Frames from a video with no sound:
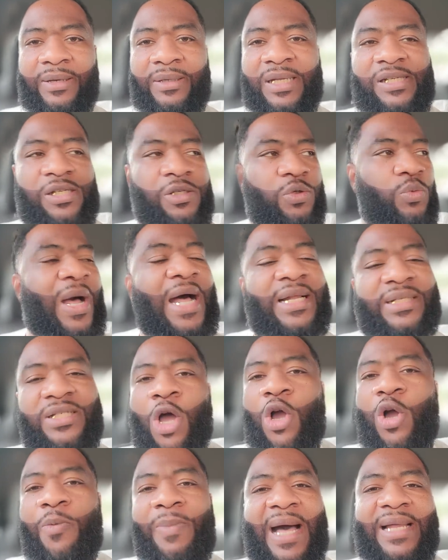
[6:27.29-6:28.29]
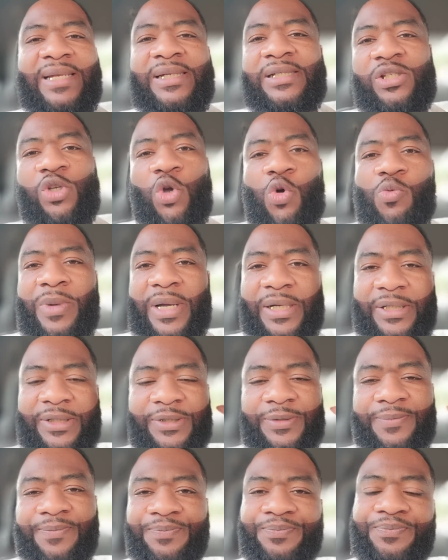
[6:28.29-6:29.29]
This is why I talk about this so
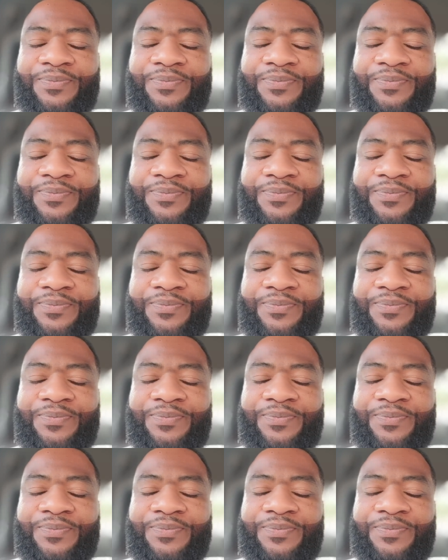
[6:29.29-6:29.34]
much.